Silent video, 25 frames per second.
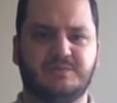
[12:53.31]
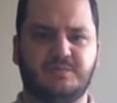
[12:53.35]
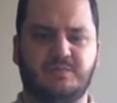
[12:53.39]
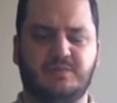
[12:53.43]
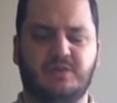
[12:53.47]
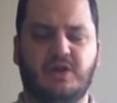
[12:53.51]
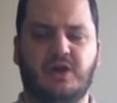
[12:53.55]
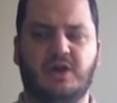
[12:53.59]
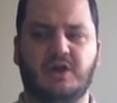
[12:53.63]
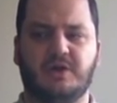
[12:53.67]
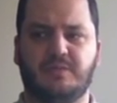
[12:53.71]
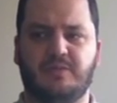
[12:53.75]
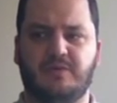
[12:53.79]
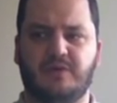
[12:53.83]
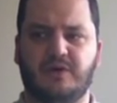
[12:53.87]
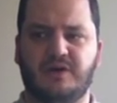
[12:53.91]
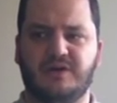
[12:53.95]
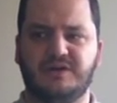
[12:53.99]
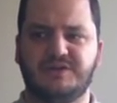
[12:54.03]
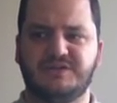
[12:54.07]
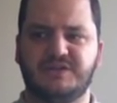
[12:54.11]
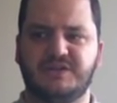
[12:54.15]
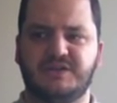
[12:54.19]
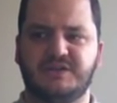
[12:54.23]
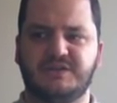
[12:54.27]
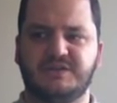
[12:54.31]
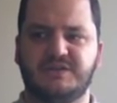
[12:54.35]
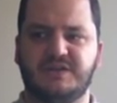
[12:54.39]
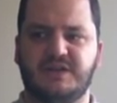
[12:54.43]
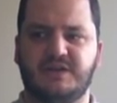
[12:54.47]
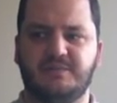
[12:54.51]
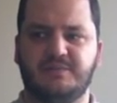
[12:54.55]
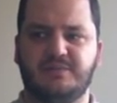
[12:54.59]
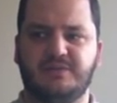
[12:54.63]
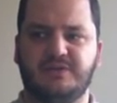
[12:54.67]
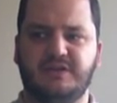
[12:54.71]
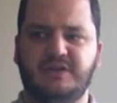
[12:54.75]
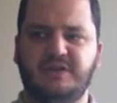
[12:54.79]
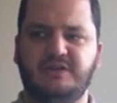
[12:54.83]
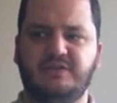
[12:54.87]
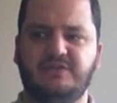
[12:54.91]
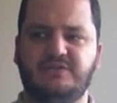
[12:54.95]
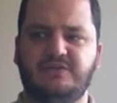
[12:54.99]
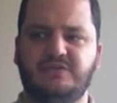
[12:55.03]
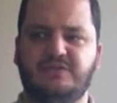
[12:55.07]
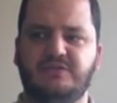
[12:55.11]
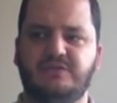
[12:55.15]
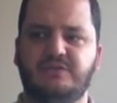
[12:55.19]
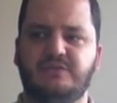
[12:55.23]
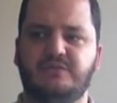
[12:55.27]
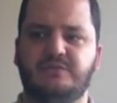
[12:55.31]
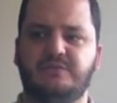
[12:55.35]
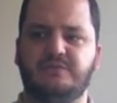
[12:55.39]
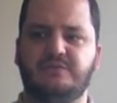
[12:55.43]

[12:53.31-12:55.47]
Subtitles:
blog project, I believe,